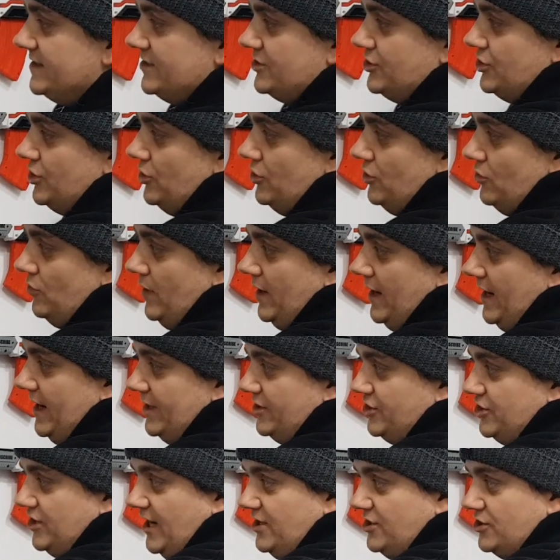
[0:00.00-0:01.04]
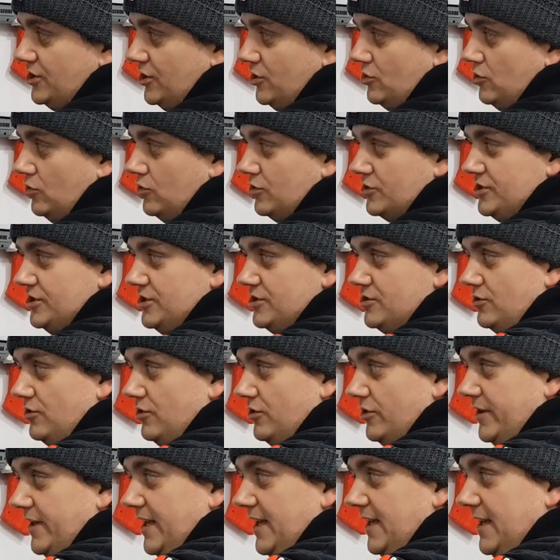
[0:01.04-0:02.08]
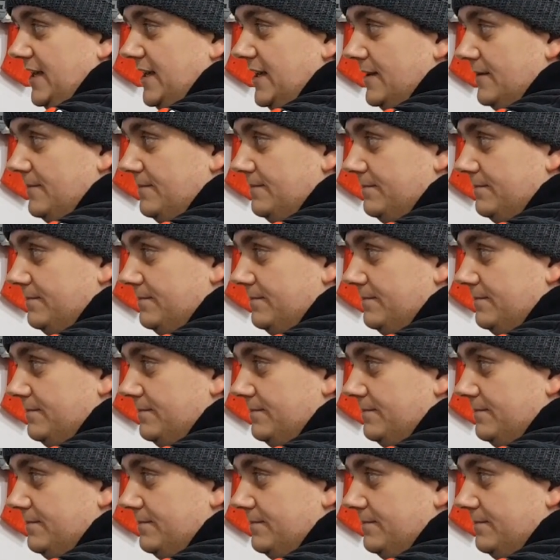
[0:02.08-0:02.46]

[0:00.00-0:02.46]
To change the gauzes or the